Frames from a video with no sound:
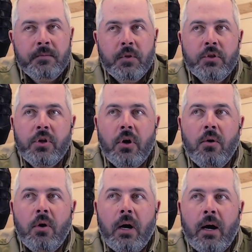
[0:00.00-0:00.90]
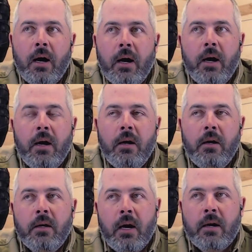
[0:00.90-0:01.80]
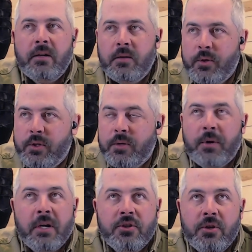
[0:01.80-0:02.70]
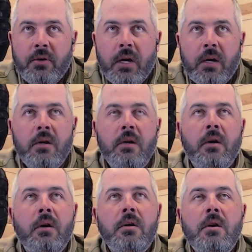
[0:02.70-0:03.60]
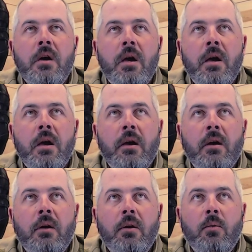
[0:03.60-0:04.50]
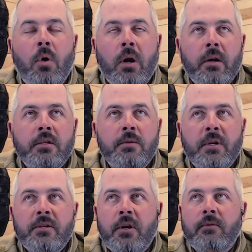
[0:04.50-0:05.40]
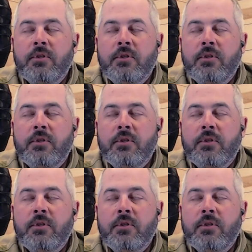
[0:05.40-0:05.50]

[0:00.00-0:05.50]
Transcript: So I got into suppressed shooting and wanted a suppressor cover.